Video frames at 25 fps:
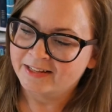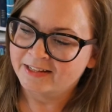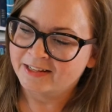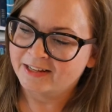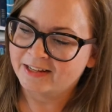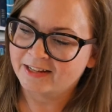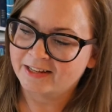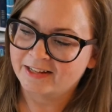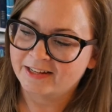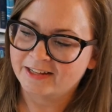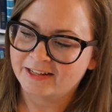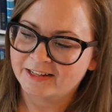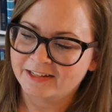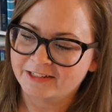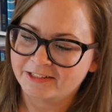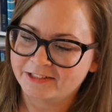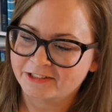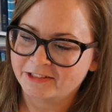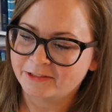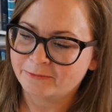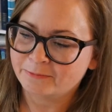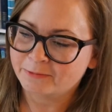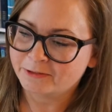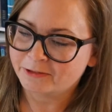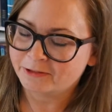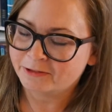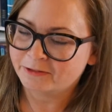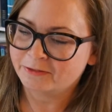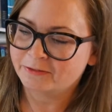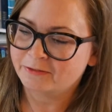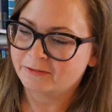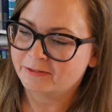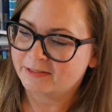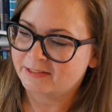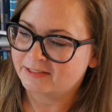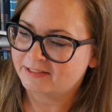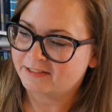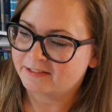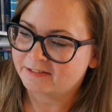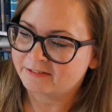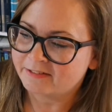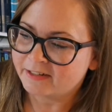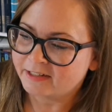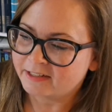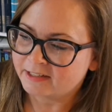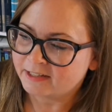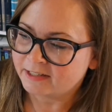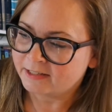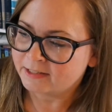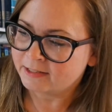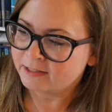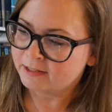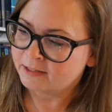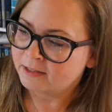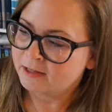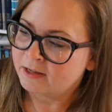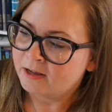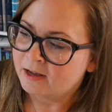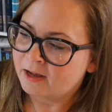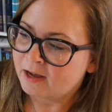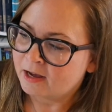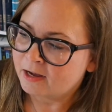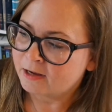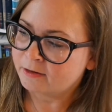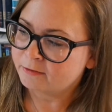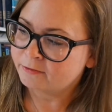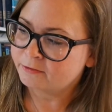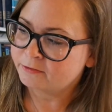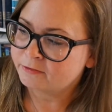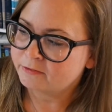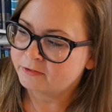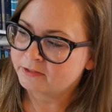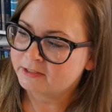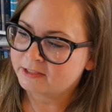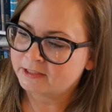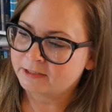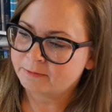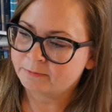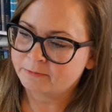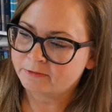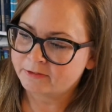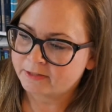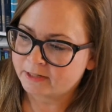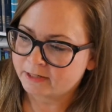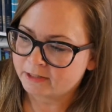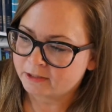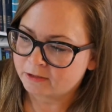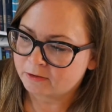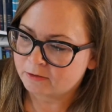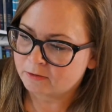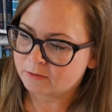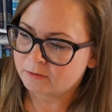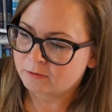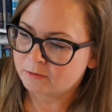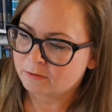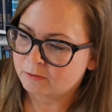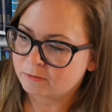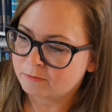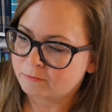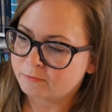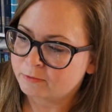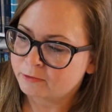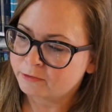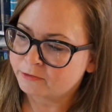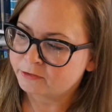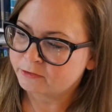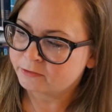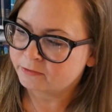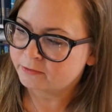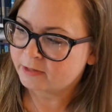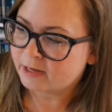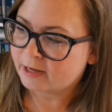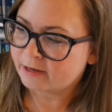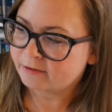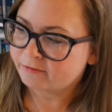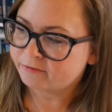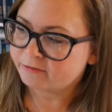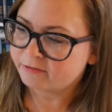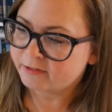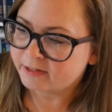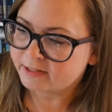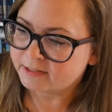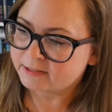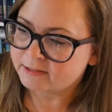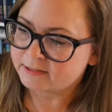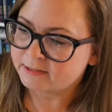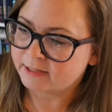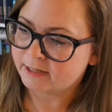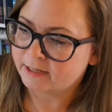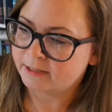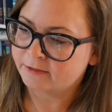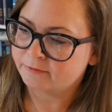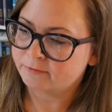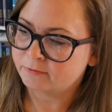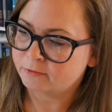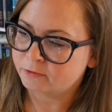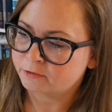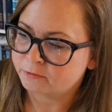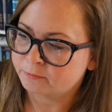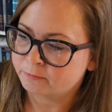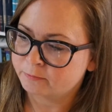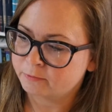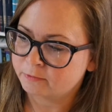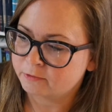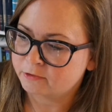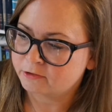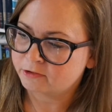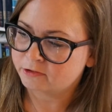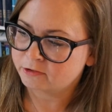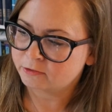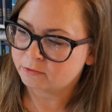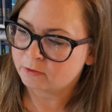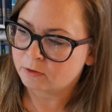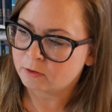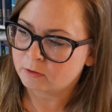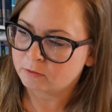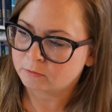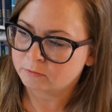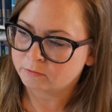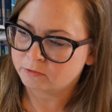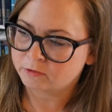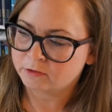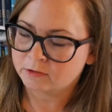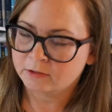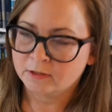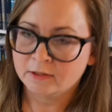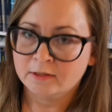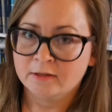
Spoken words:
And number 2 is tracking. How do you keep track of what you have read and what books you own?